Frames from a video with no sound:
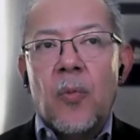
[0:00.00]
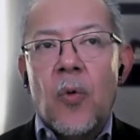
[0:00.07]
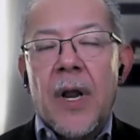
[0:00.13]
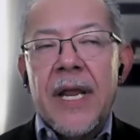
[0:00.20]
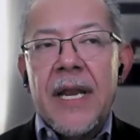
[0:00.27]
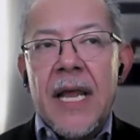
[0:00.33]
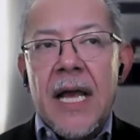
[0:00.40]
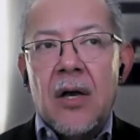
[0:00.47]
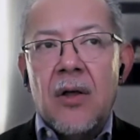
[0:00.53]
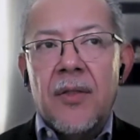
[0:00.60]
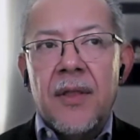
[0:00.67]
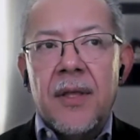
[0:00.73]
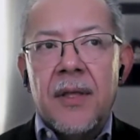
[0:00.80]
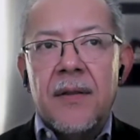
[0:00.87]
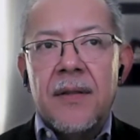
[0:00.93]
right now,
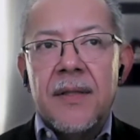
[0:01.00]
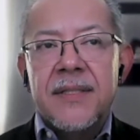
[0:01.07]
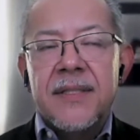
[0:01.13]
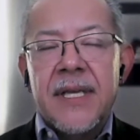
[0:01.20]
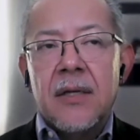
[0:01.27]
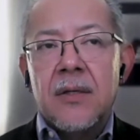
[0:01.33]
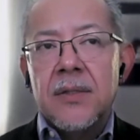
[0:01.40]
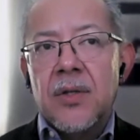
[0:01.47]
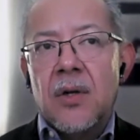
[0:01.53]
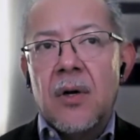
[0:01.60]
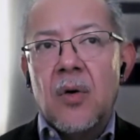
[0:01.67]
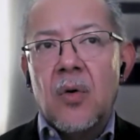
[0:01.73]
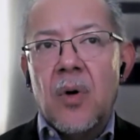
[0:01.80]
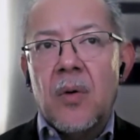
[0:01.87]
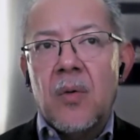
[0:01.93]
the, the sales
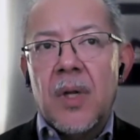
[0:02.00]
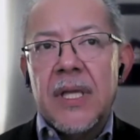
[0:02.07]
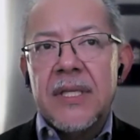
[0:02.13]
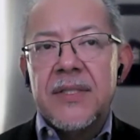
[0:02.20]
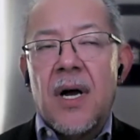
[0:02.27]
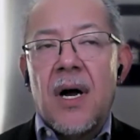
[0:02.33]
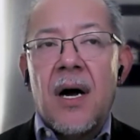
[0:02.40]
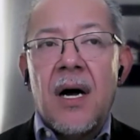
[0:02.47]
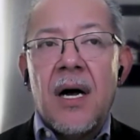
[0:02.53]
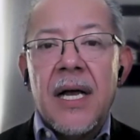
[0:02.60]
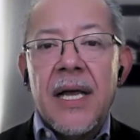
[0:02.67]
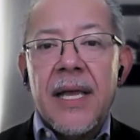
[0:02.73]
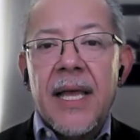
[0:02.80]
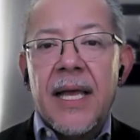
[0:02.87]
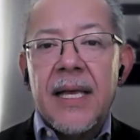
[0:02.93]
aren't as
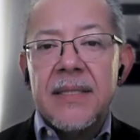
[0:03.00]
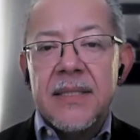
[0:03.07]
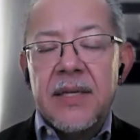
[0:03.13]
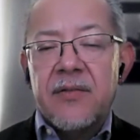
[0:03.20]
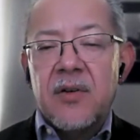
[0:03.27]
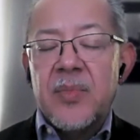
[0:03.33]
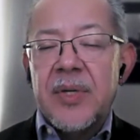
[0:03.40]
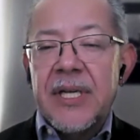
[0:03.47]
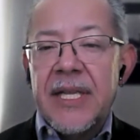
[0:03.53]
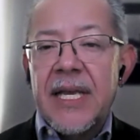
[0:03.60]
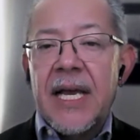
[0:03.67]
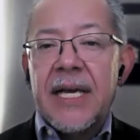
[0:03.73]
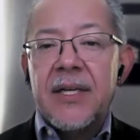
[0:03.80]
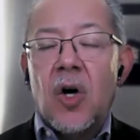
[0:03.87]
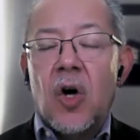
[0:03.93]
high as everybody
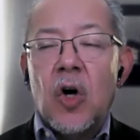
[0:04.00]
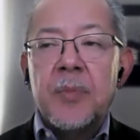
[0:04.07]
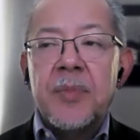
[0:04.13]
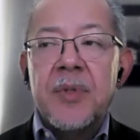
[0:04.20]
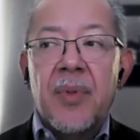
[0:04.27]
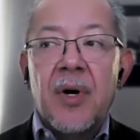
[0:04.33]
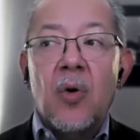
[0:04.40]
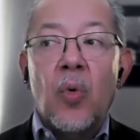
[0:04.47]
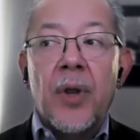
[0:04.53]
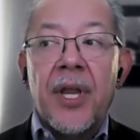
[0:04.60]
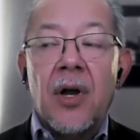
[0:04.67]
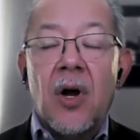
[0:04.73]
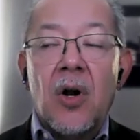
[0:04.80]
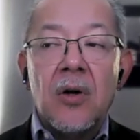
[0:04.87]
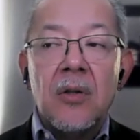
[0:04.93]
had hoped, but we
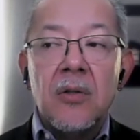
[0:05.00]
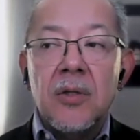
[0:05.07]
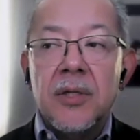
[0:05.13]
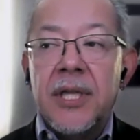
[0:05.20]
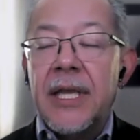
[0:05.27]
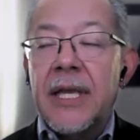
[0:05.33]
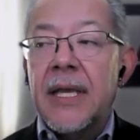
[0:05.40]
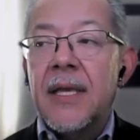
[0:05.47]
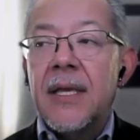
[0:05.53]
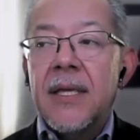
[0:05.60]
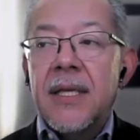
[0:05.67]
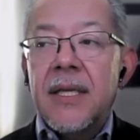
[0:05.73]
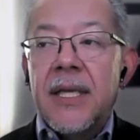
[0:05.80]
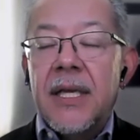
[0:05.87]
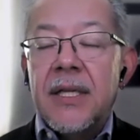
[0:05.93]
are looking
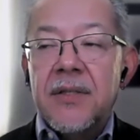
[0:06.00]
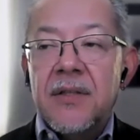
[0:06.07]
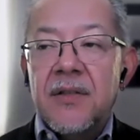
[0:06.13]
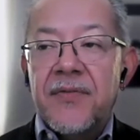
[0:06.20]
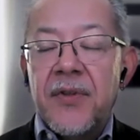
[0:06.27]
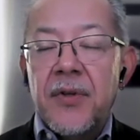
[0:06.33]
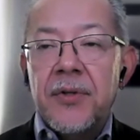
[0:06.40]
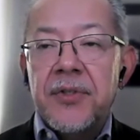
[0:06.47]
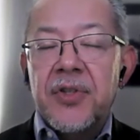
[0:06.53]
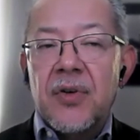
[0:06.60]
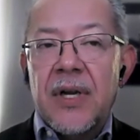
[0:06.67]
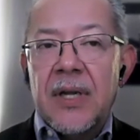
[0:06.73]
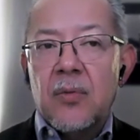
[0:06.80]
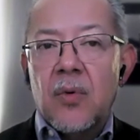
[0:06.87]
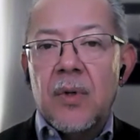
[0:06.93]
into the future
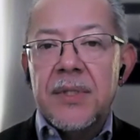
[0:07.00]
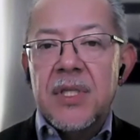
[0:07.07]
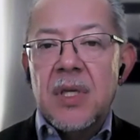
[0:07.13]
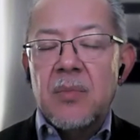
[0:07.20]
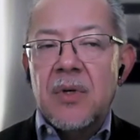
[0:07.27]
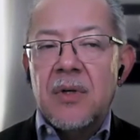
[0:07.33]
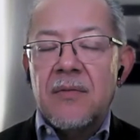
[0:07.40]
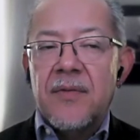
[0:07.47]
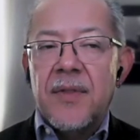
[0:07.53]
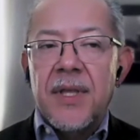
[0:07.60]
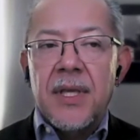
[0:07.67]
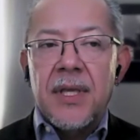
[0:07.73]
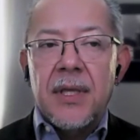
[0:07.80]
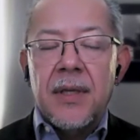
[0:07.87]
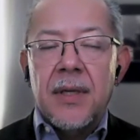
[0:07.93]
at what some of
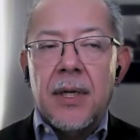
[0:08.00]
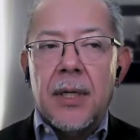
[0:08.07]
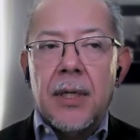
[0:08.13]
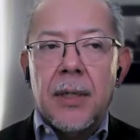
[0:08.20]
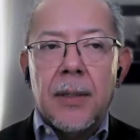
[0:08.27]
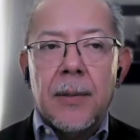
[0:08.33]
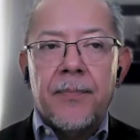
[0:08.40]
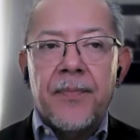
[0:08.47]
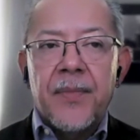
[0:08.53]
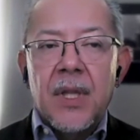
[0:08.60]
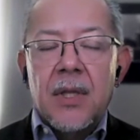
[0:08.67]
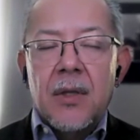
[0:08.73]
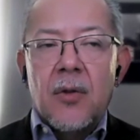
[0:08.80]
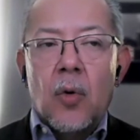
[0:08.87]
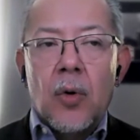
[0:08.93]
the, um,
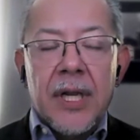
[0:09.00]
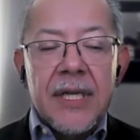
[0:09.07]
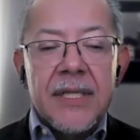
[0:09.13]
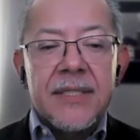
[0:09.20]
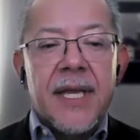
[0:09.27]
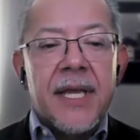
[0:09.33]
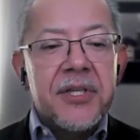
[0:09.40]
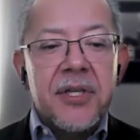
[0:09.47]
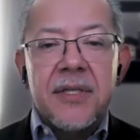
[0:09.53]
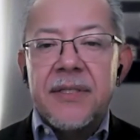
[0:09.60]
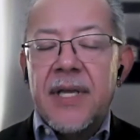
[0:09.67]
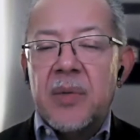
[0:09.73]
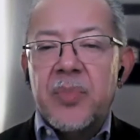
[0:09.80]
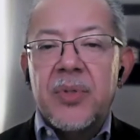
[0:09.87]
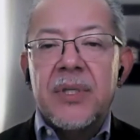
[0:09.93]
the organizations
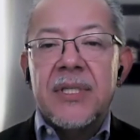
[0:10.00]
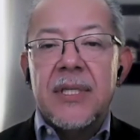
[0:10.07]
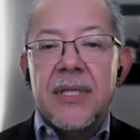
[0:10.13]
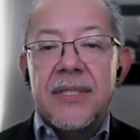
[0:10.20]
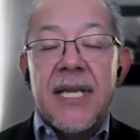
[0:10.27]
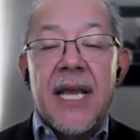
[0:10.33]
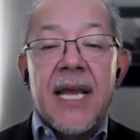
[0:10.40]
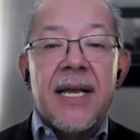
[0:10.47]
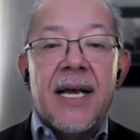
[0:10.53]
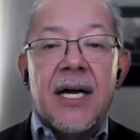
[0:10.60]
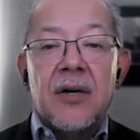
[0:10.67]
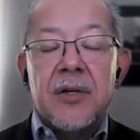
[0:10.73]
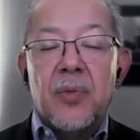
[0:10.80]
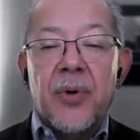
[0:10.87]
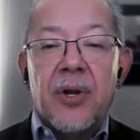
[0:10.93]
that put data
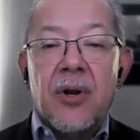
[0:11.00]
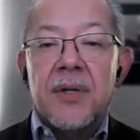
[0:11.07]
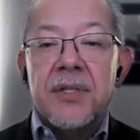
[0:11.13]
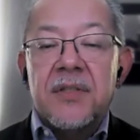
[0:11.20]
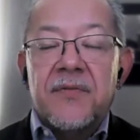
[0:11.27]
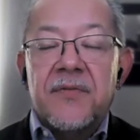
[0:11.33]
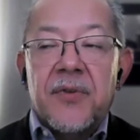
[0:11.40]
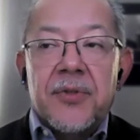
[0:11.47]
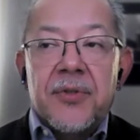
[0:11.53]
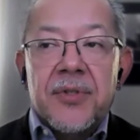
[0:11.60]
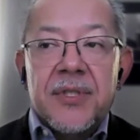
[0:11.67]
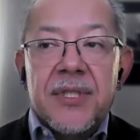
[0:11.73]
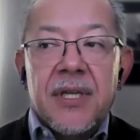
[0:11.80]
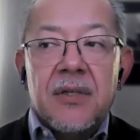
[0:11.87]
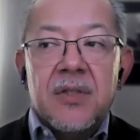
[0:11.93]
out in regards to future
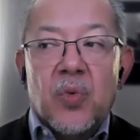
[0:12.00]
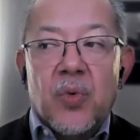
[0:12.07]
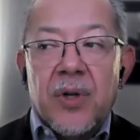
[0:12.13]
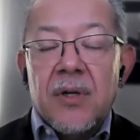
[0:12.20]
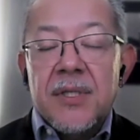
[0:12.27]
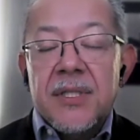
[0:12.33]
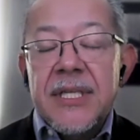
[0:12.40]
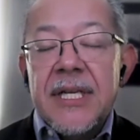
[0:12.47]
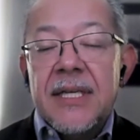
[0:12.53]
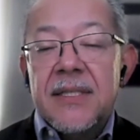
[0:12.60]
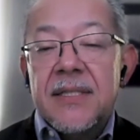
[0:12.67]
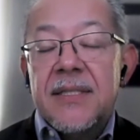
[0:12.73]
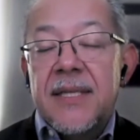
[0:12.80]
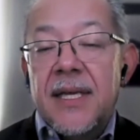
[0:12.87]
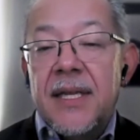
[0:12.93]
sales. We are seeing a
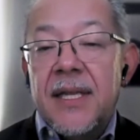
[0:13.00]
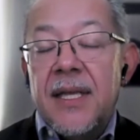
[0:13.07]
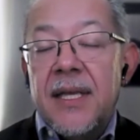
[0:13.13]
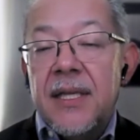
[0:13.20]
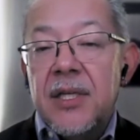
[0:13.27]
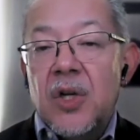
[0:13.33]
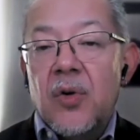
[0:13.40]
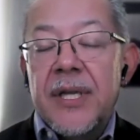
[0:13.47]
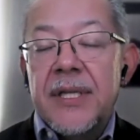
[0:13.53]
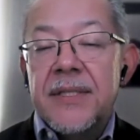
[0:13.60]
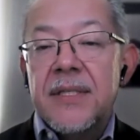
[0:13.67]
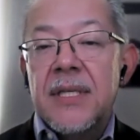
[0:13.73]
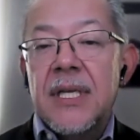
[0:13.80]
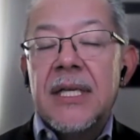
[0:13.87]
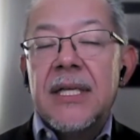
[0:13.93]
steady
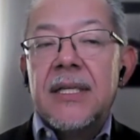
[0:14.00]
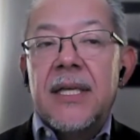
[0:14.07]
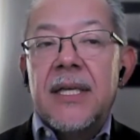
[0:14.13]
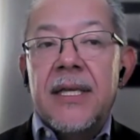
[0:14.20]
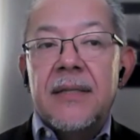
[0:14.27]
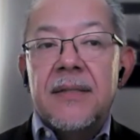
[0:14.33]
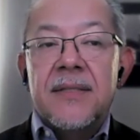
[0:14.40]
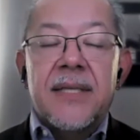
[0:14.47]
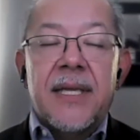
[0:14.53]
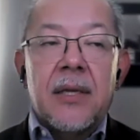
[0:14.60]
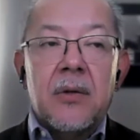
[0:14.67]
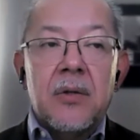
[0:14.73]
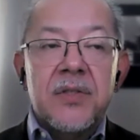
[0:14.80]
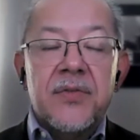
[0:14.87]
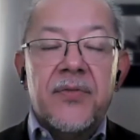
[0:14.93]
increase in
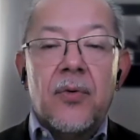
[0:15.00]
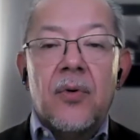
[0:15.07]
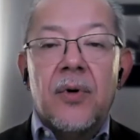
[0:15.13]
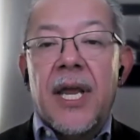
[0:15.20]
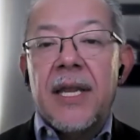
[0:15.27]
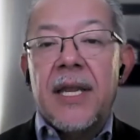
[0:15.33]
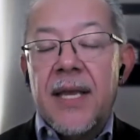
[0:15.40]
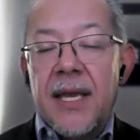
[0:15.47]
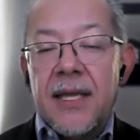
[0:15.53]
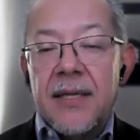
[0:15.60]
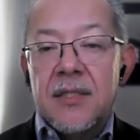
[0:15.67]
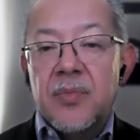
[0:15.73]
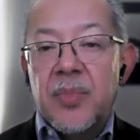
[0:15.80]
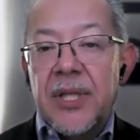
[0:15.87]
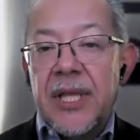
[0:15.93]
sales for eight K
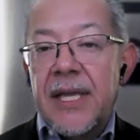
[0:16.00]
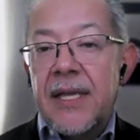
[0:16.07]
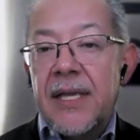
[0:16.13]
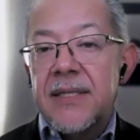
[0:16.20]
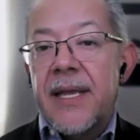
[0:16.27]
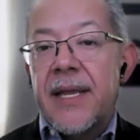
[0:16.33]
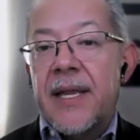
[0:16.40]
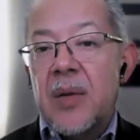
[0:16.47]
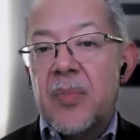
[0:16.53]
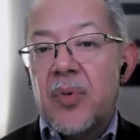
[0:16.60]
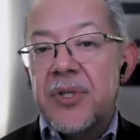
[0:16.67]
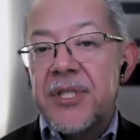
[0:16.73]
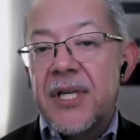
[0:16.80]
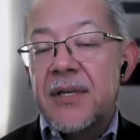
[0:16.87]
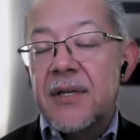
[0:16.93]
displays, eight K
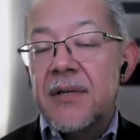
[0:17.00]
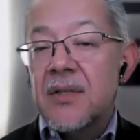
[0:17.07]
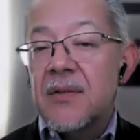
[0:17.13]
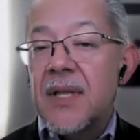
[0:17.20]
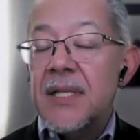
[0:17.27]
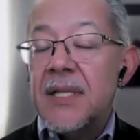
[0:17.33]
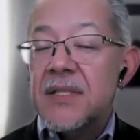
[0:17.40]
projectors. So that's